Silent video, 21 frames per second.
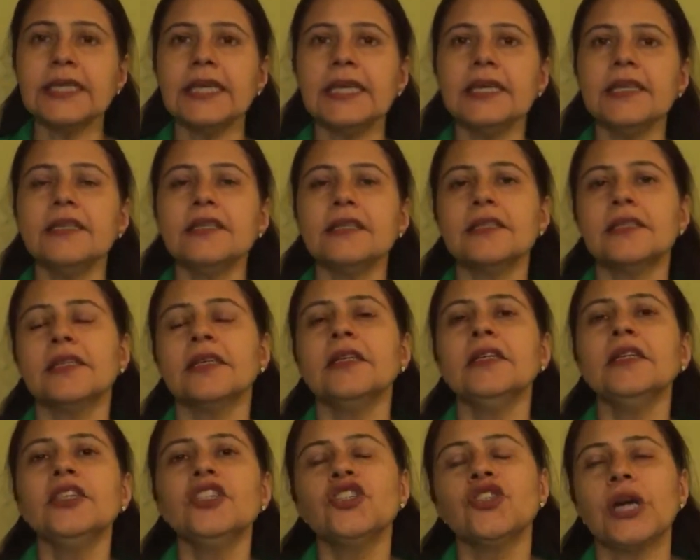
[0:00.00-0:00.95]
is
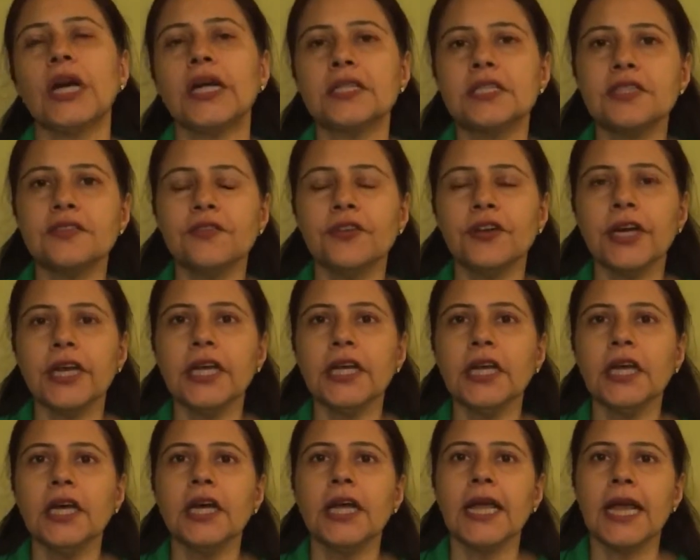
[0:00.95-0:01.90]
the
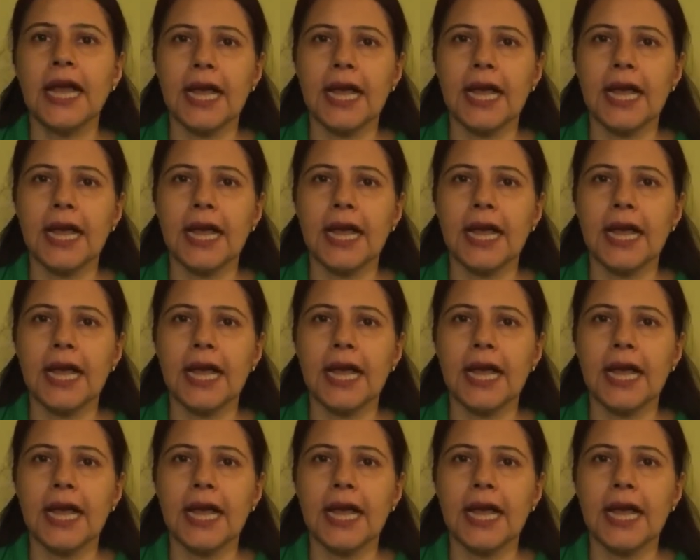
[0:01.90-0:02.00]
transferring